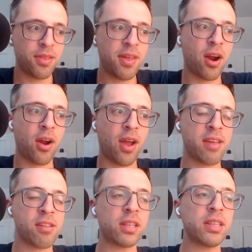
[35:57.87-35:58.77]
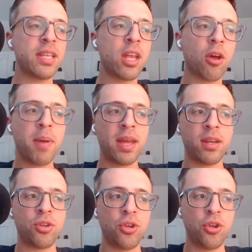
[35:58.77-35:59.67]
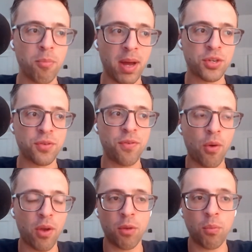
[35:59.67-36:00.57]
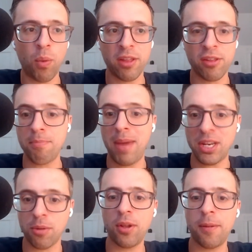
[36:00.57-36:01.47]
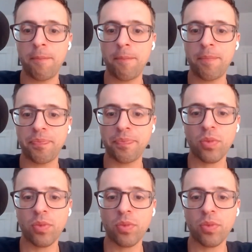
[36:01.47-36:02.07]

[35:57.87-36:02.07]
there is a little bit too much focus on what is measurable. Hmm.